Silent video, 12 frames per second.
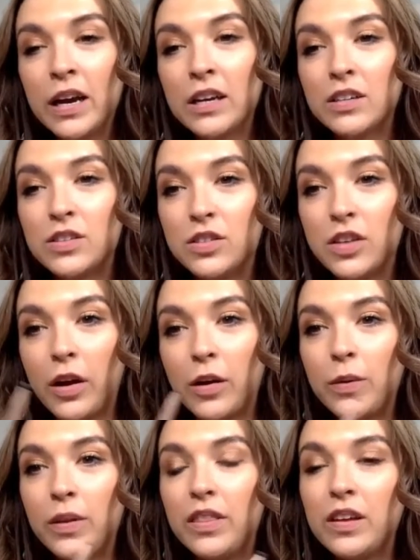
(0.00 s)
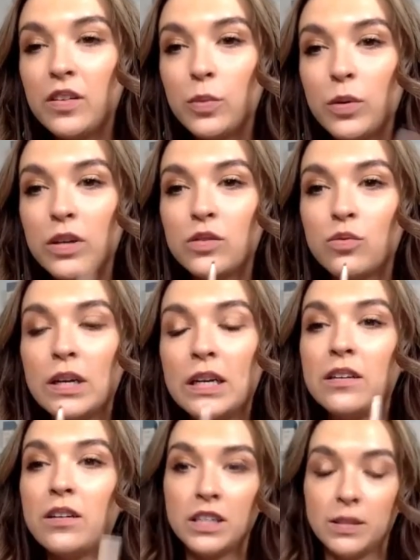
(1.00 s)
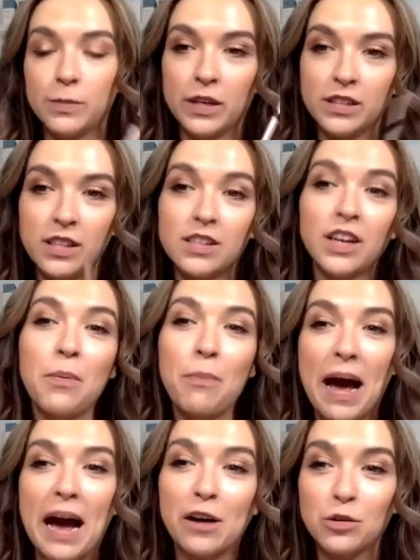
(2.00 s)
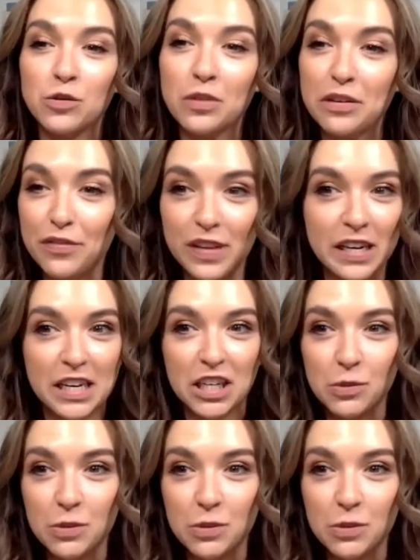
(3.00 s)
So this one is really nice because it's like a powdery finish,